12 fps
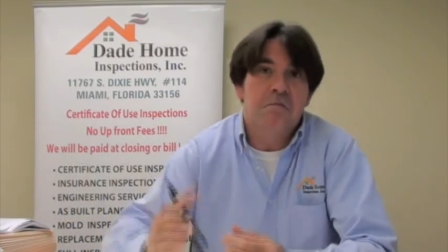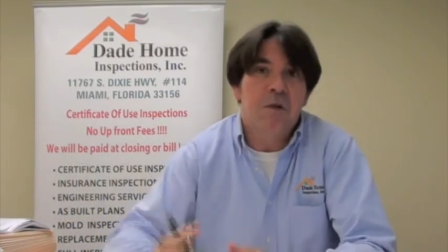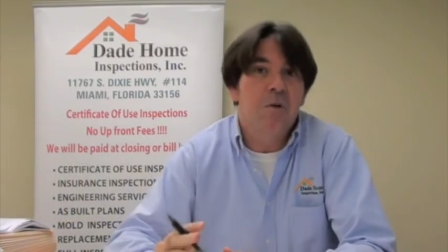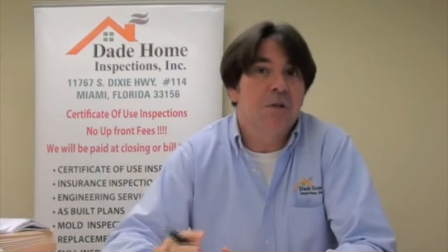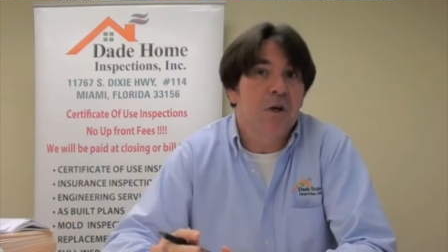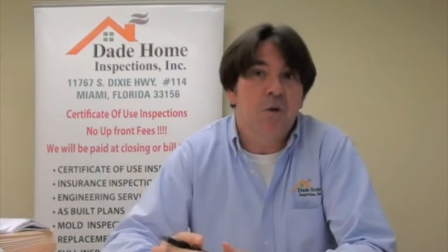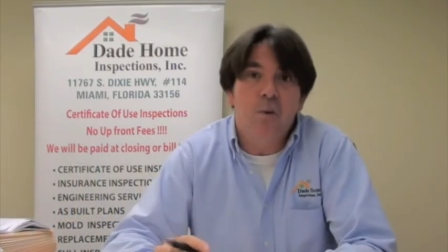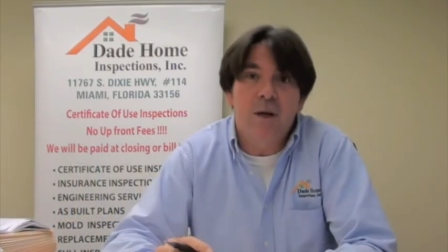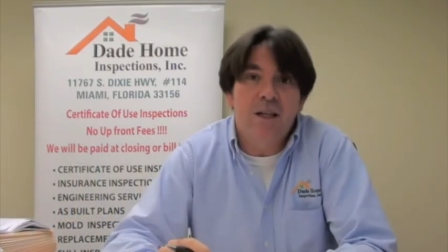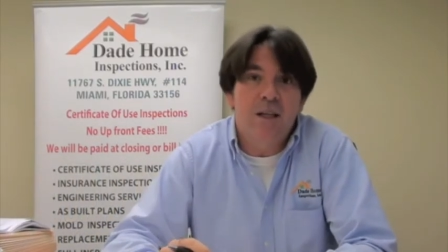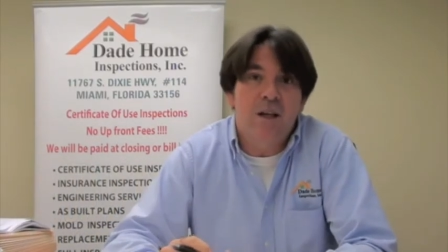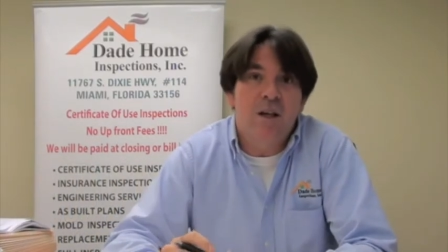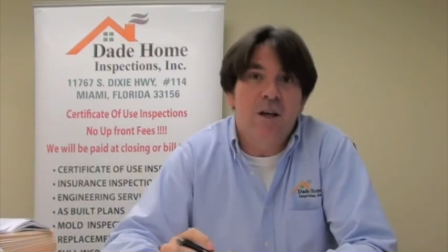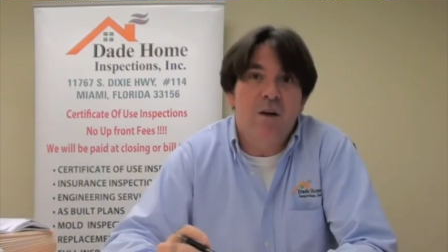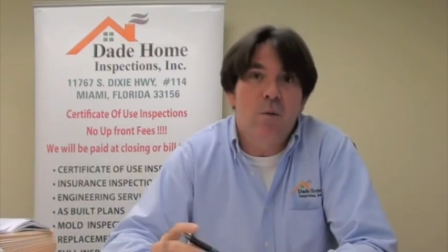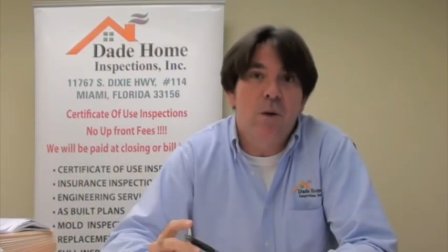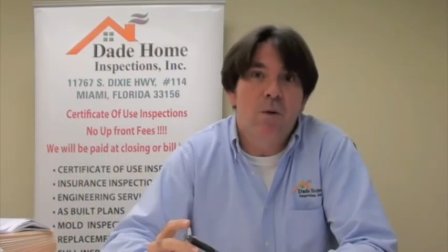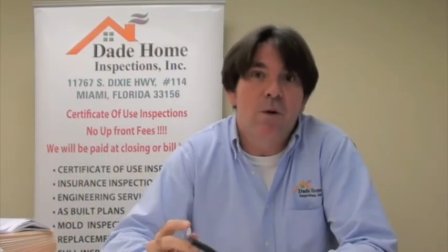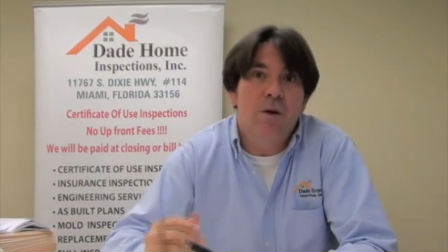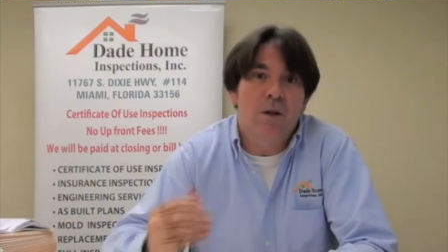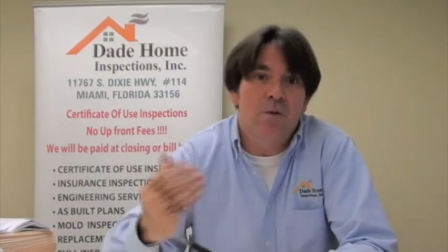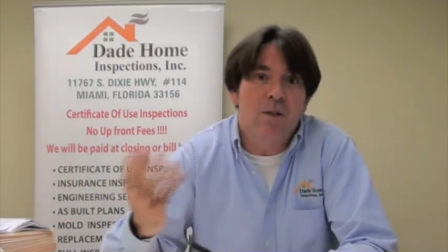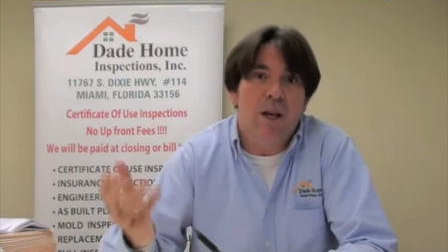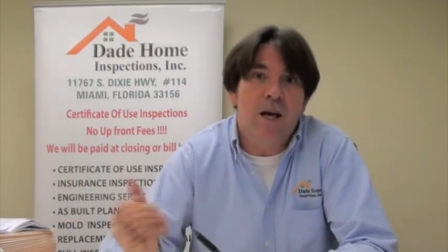There was a great deal we were
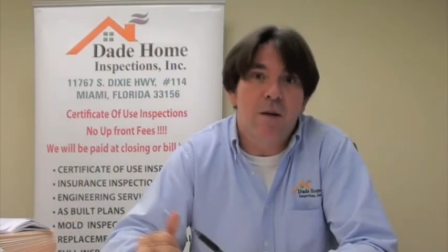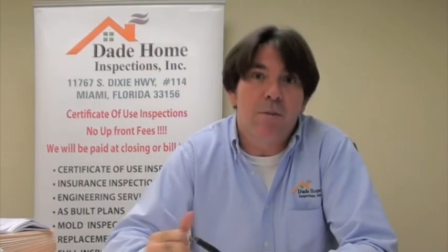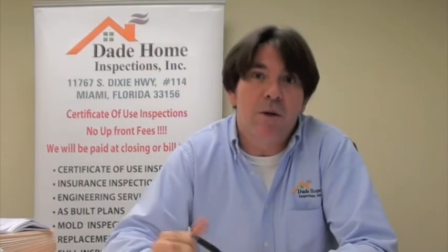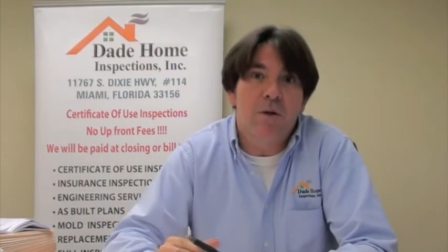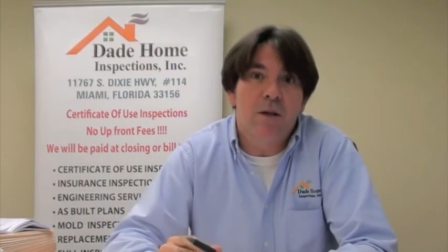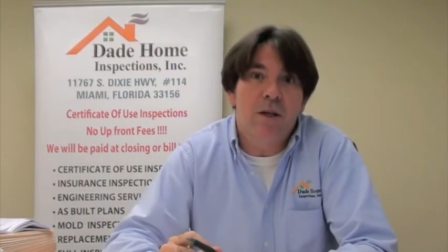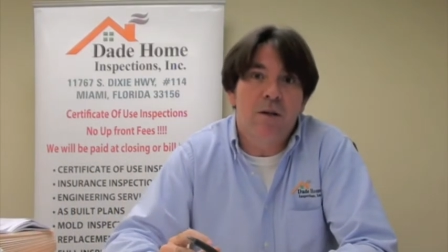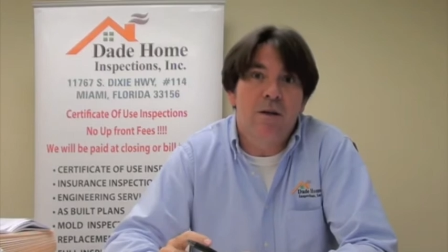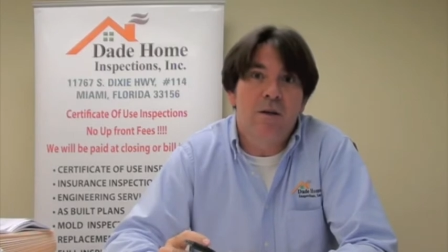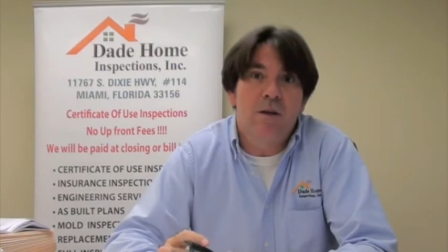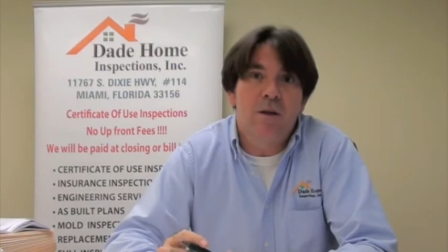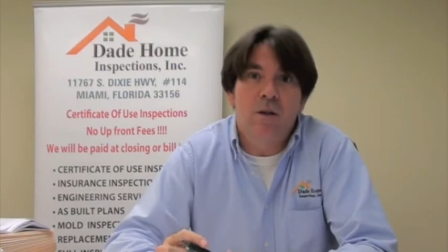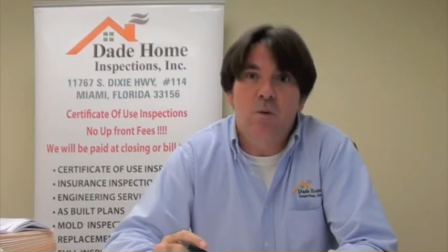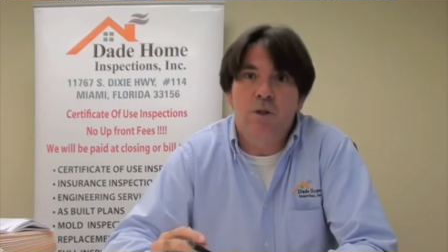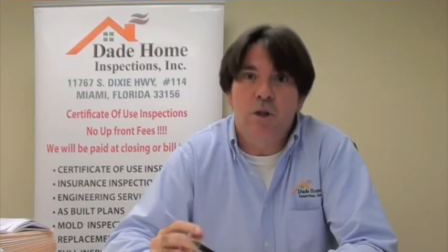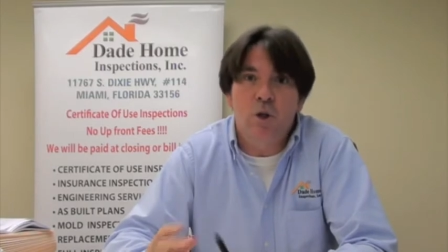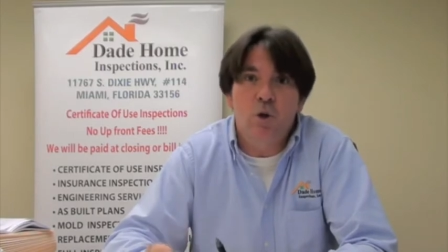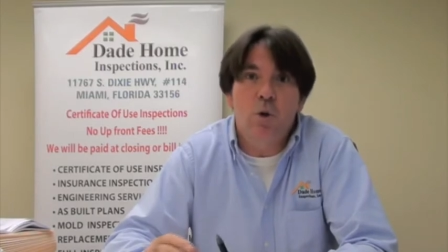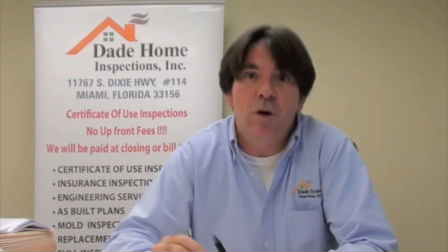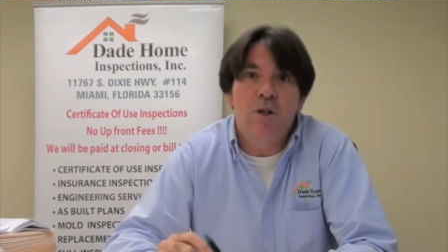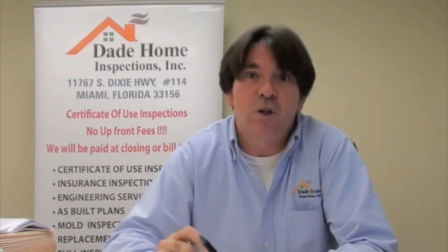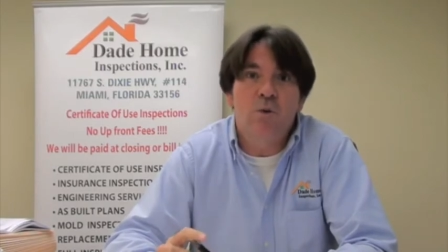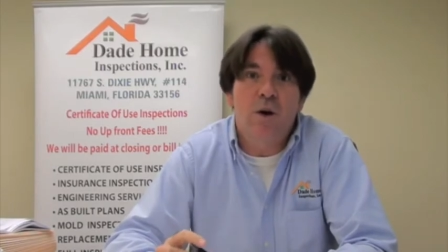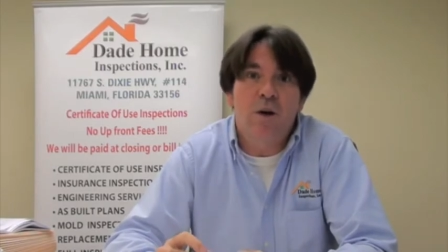there was a lot of building, there was a shortage
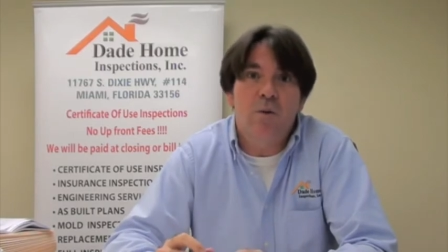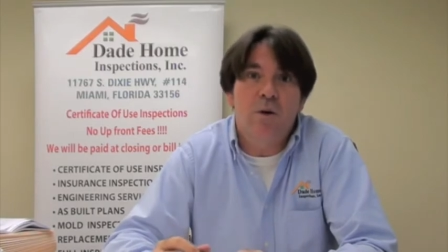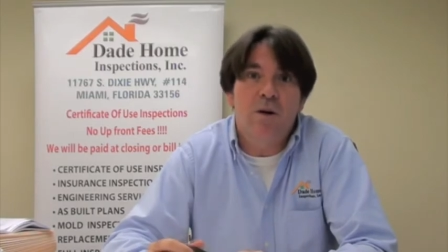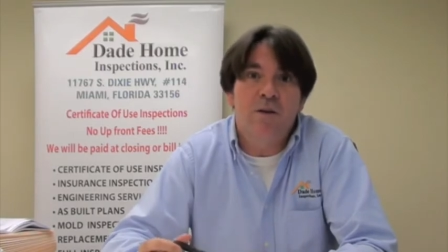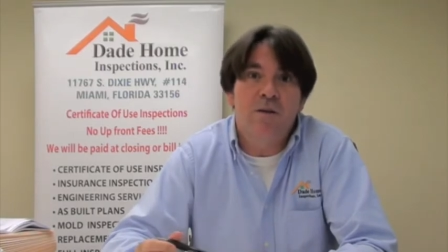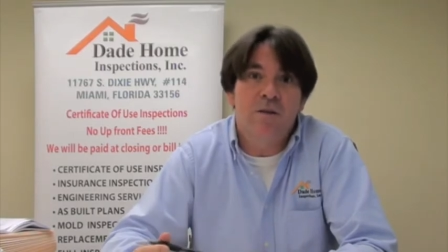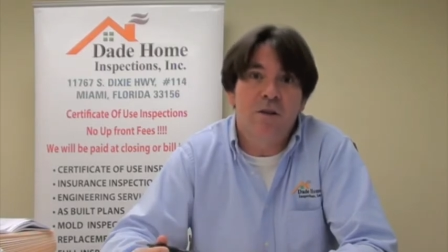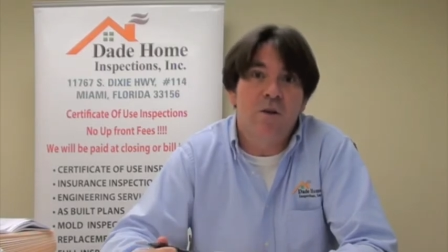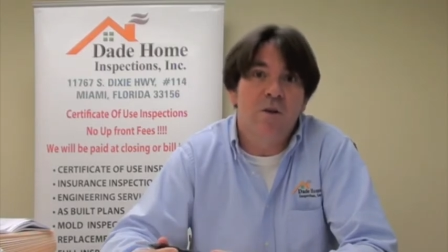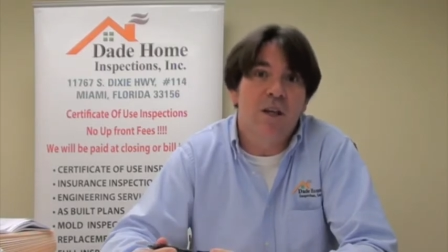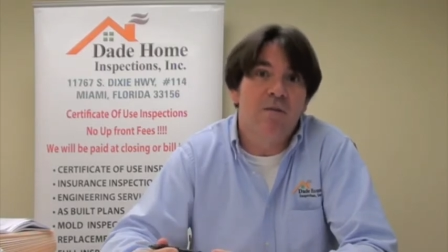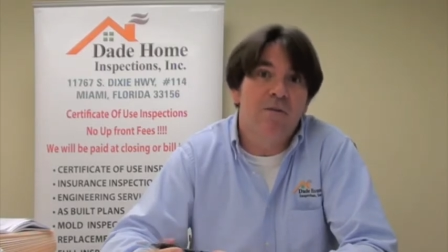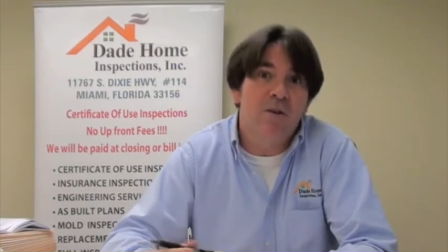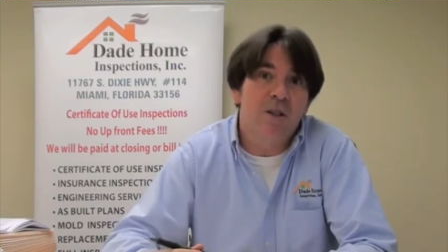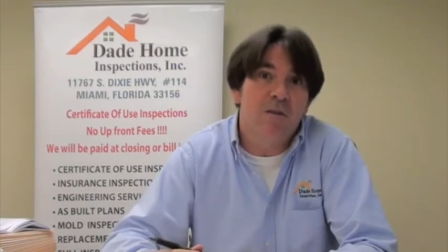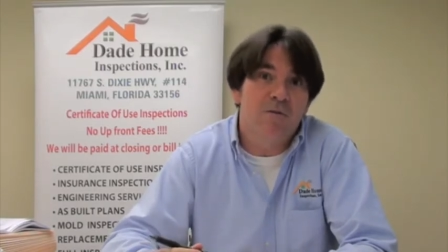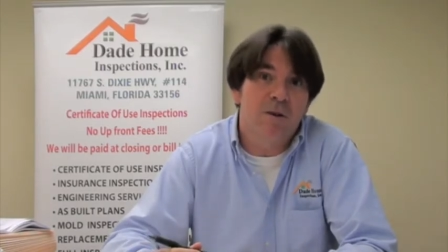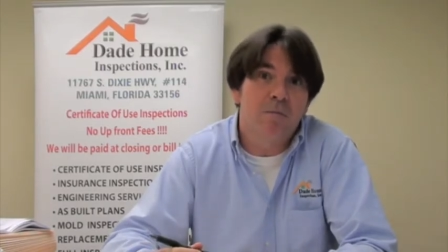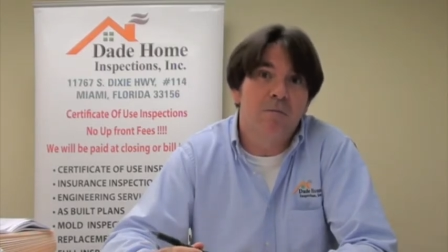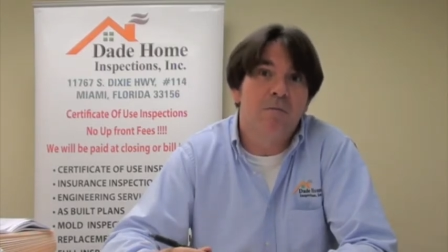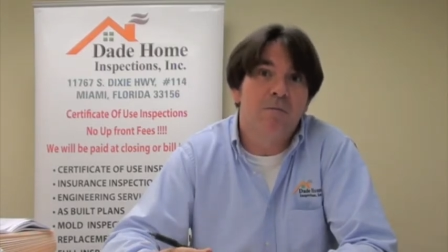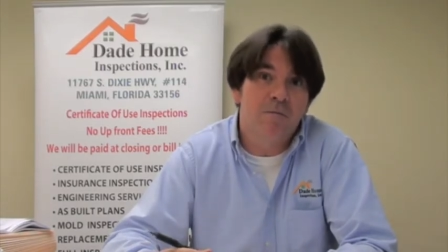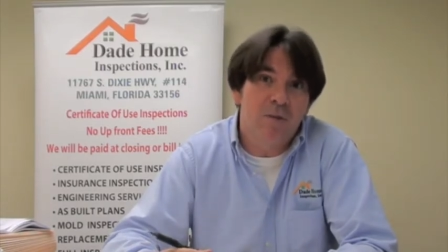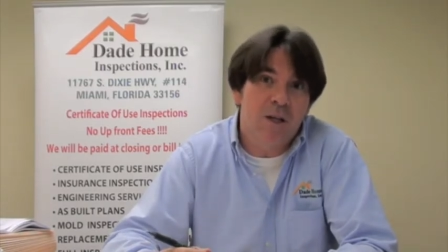of drywall, so they filled it from
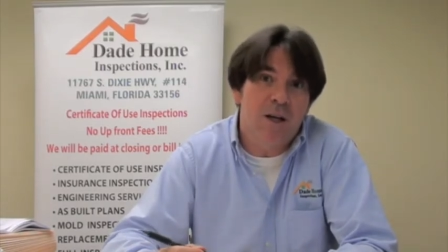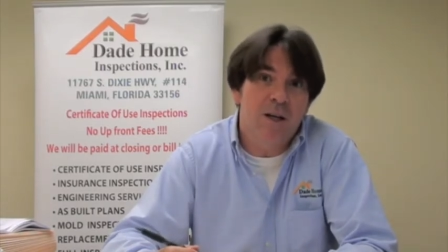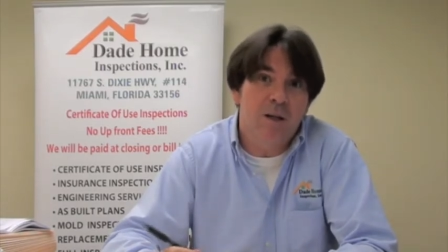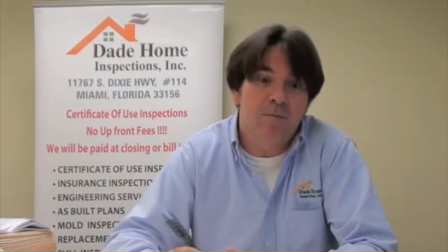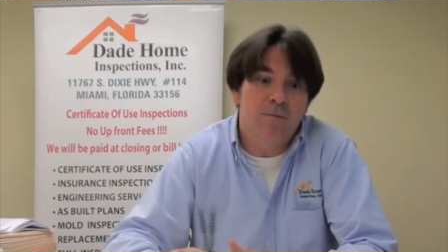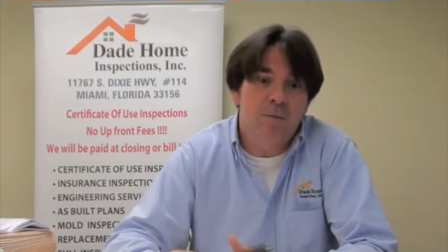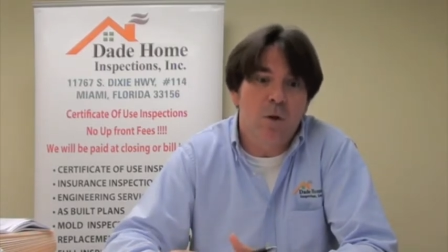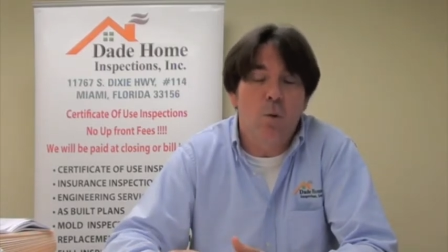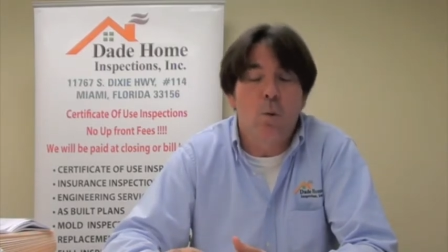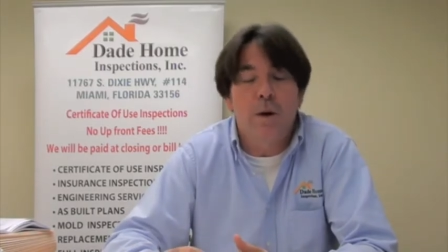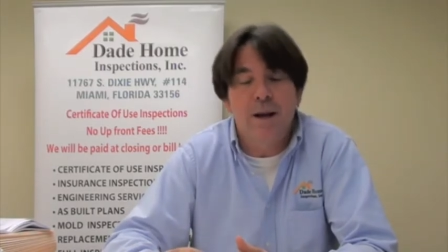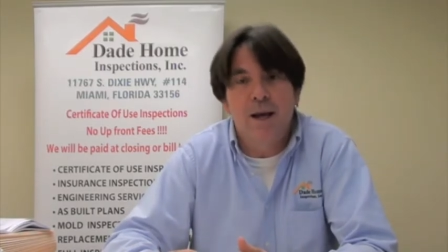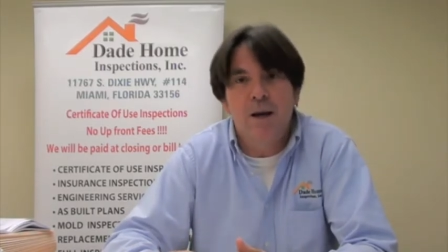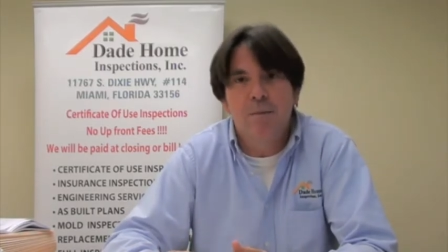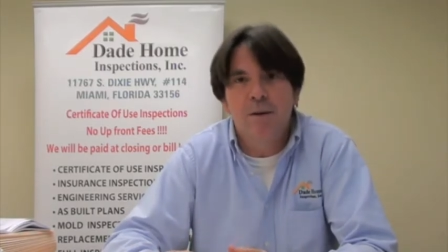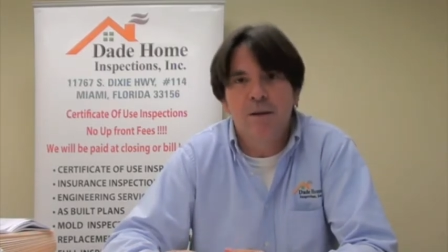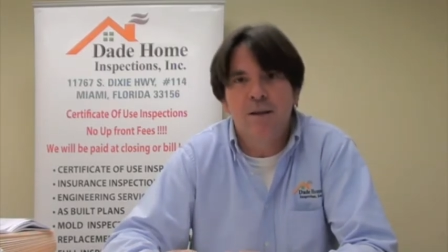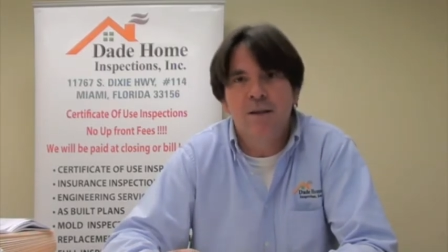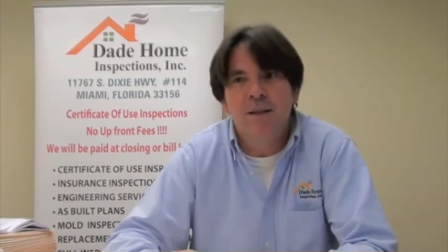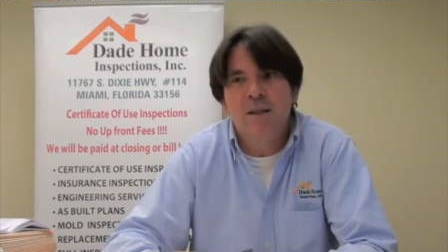China. What happened?